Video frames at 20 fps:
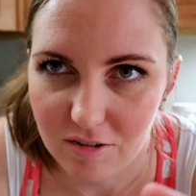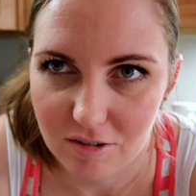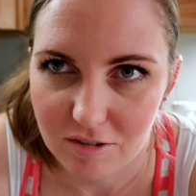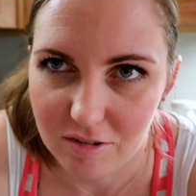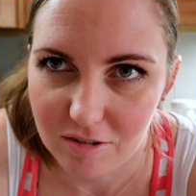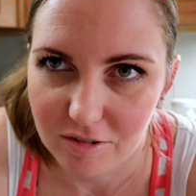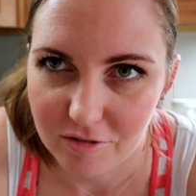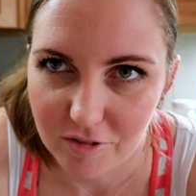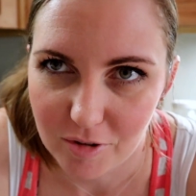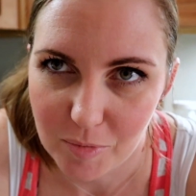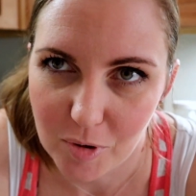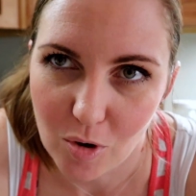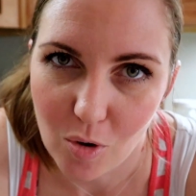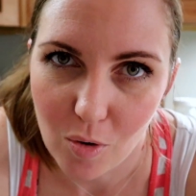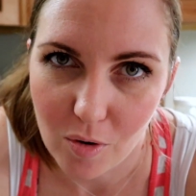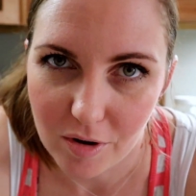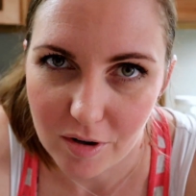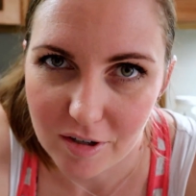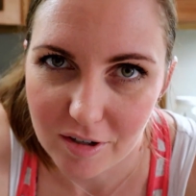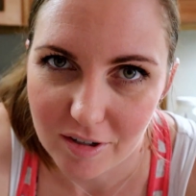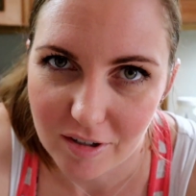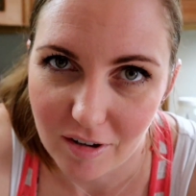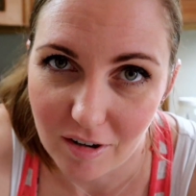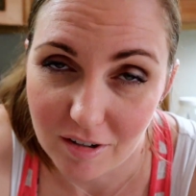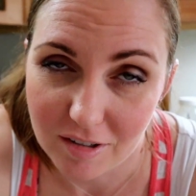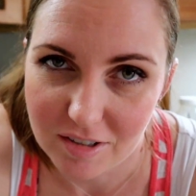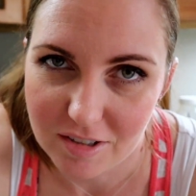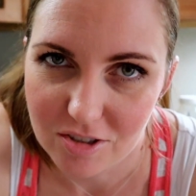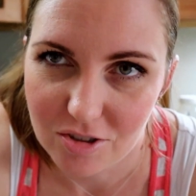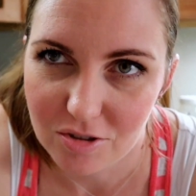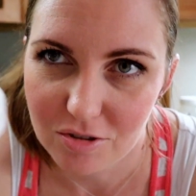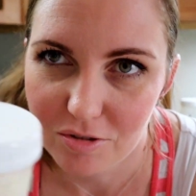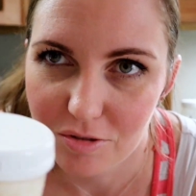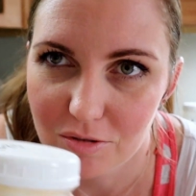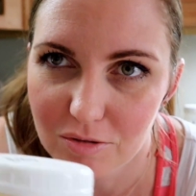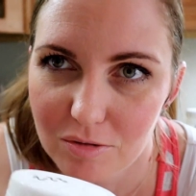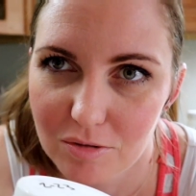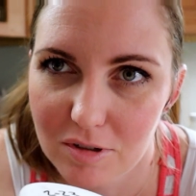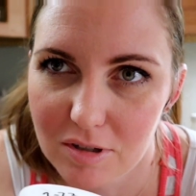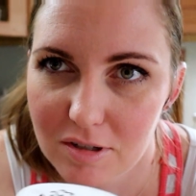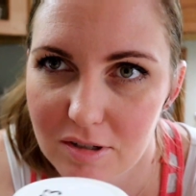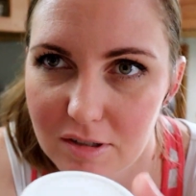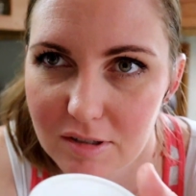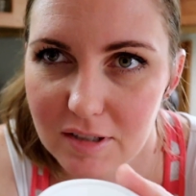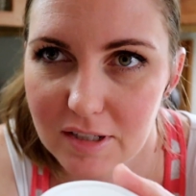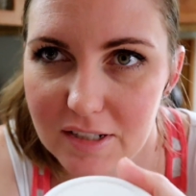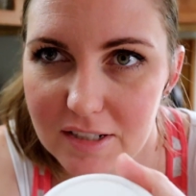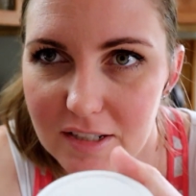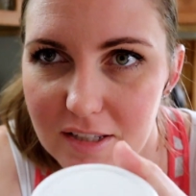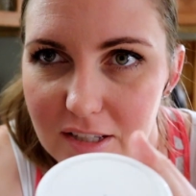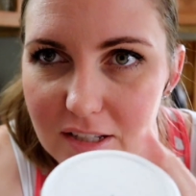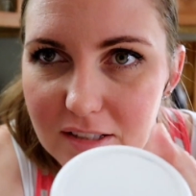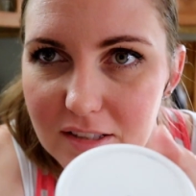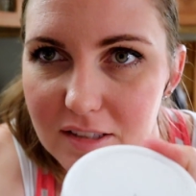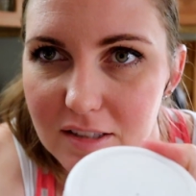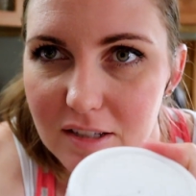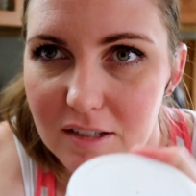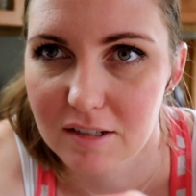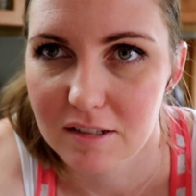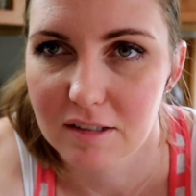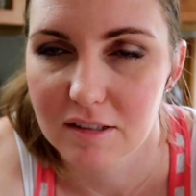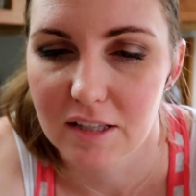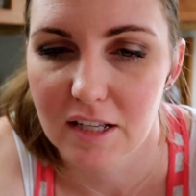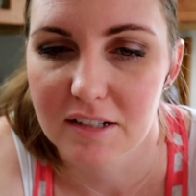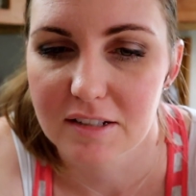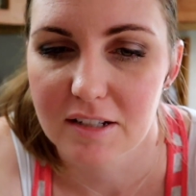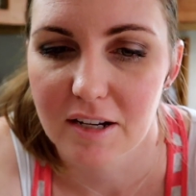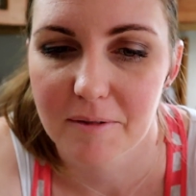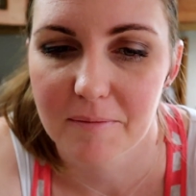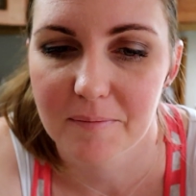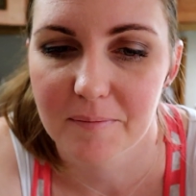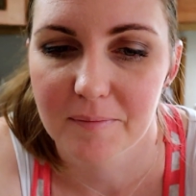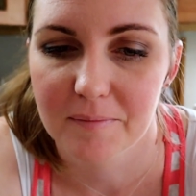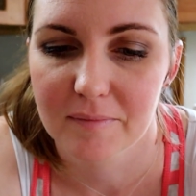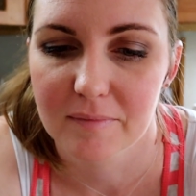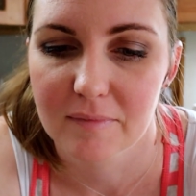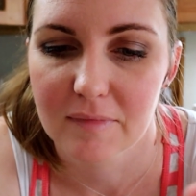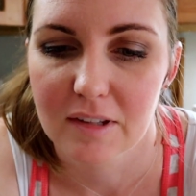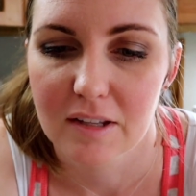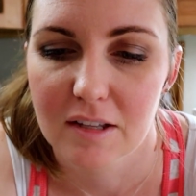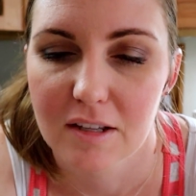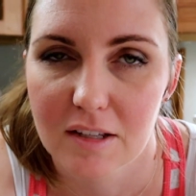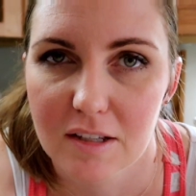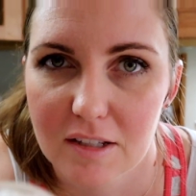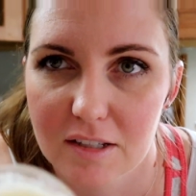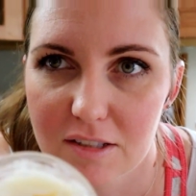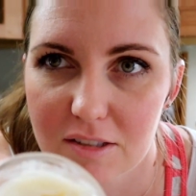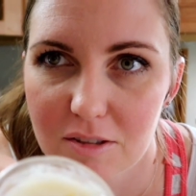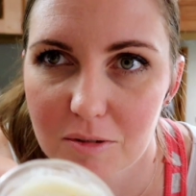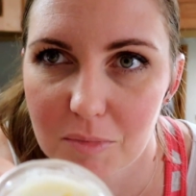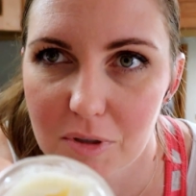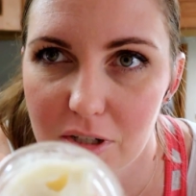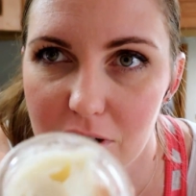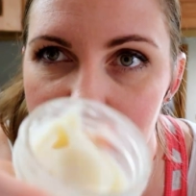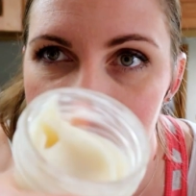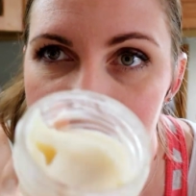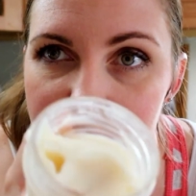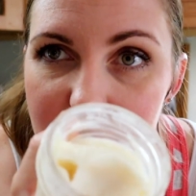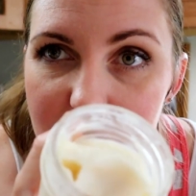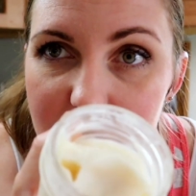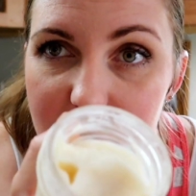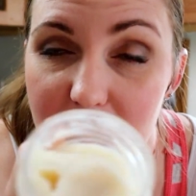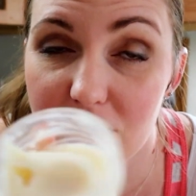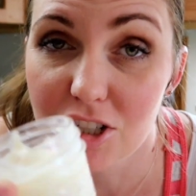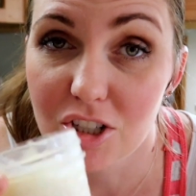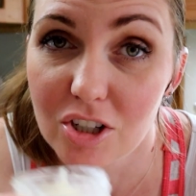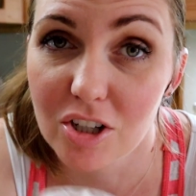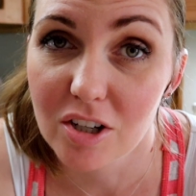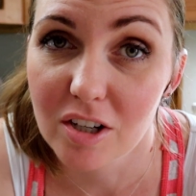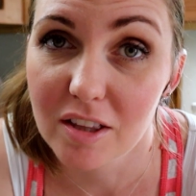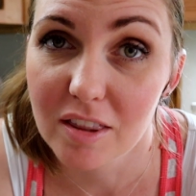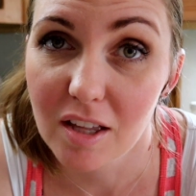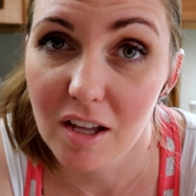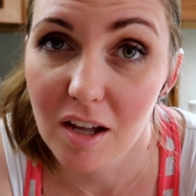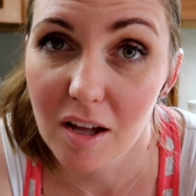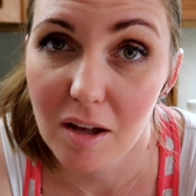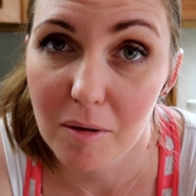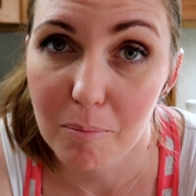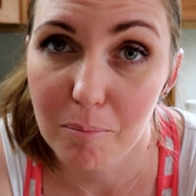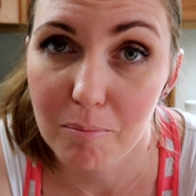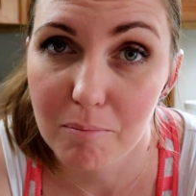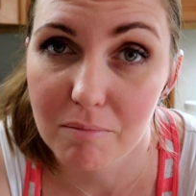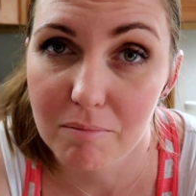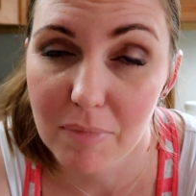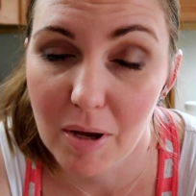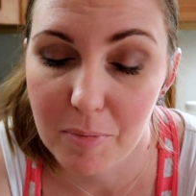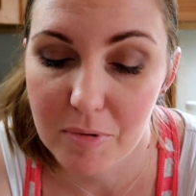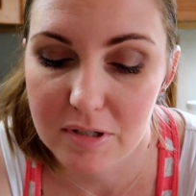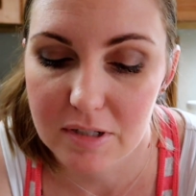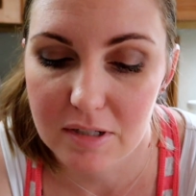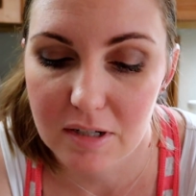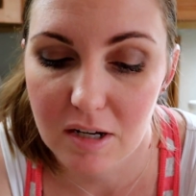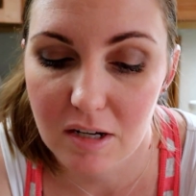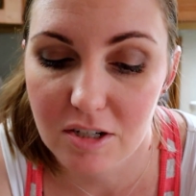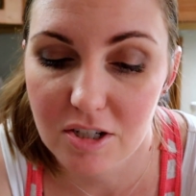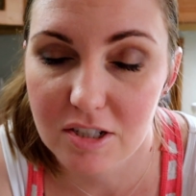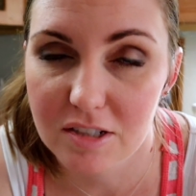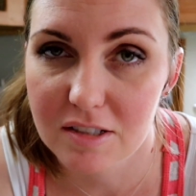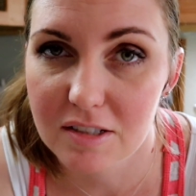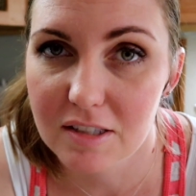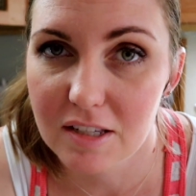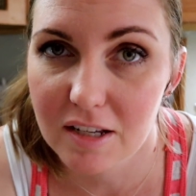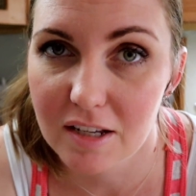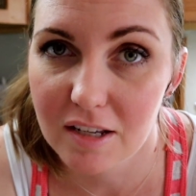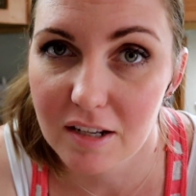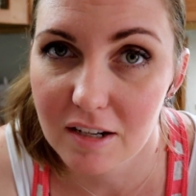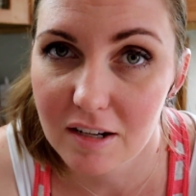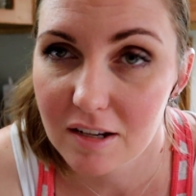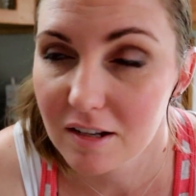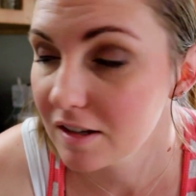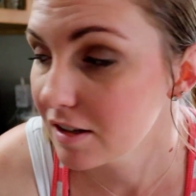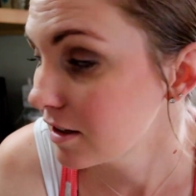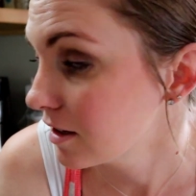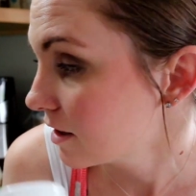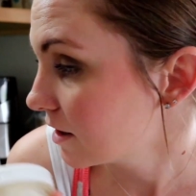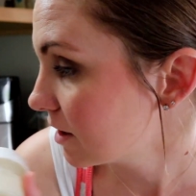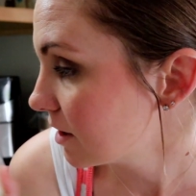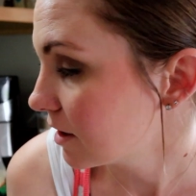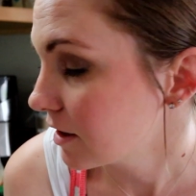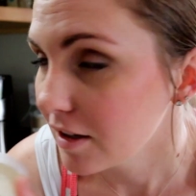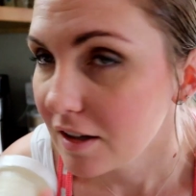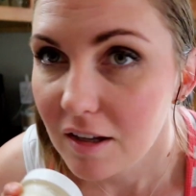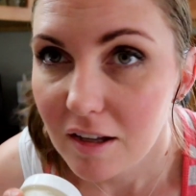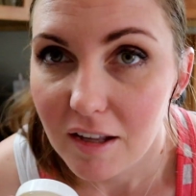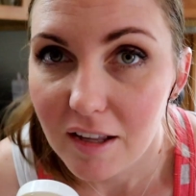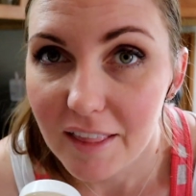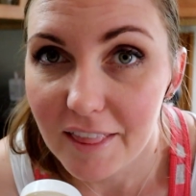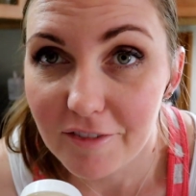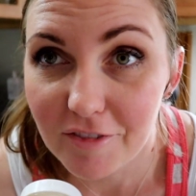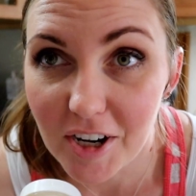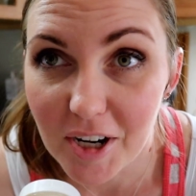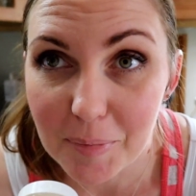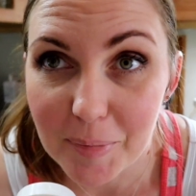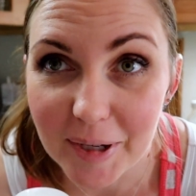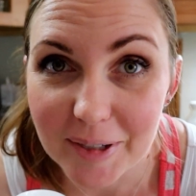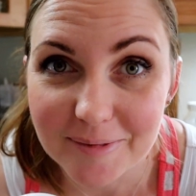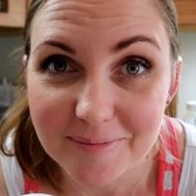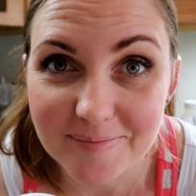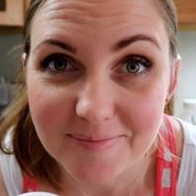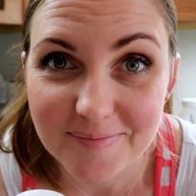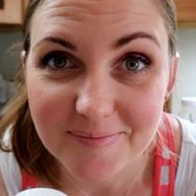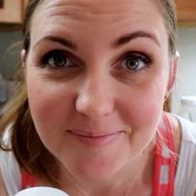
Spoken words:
all from a corner into this last time. So I'm gonna use this to cook the peppers and onions in the frying pan.